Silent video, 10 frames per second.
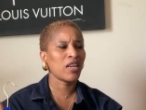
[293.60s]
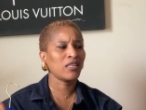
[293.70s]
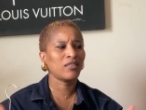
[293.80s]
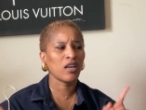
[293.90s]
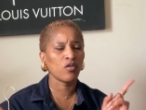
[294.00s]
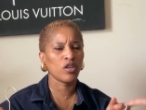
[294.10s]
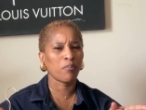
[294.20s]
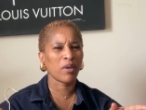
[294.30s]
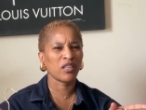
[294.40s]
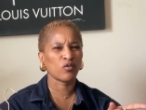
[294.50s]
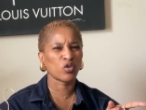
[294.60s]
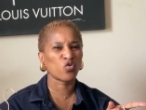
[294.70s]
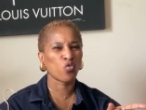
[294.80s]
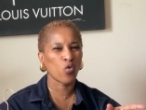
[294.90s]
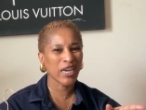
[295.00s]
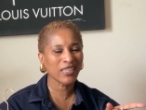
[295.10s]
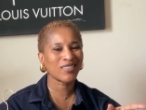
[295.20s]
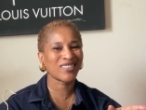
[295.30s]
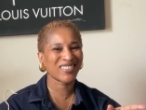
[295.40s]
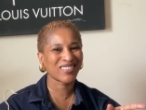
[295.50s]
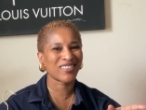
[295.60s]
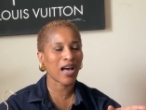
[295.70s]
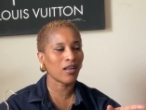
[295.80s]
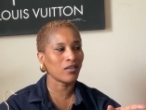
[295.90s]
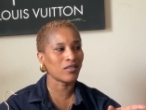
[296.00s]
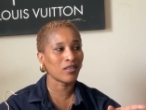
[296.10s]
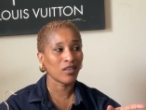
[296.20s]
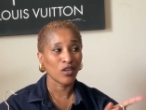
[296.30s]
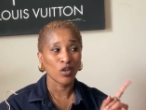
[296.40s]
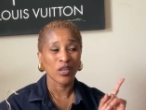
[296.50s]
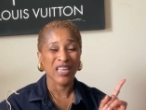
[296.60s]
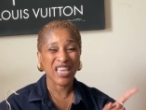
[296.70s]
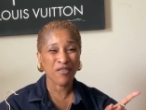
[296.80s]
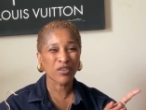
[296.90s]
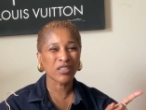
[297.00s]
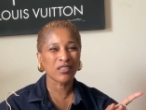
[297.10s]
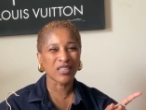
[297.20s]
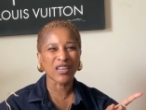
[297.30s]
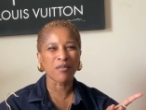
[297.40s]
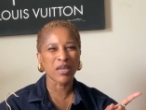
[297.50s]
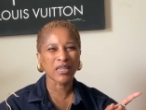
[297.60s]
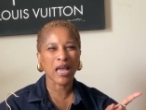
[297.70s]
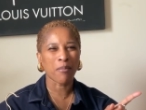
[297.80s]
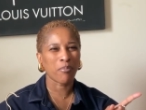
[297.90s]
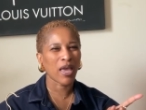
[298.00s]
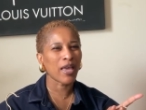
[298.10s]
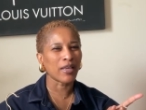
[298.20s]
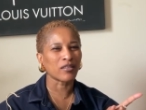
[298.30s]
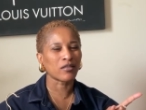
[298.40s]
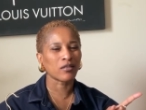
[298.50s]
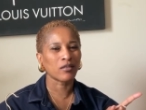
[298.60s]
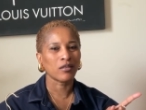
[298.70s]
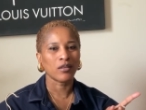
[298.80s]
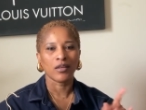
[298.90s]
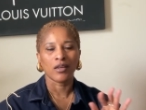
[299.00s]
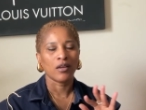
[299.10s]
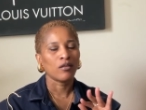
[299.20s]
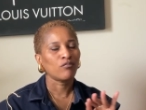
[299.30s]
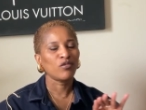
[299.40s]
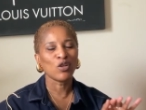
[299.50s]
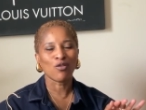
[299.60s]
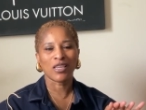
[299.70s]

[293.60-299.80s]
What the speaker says: I didn't tell you the pants were $26. If a designer make that pants, no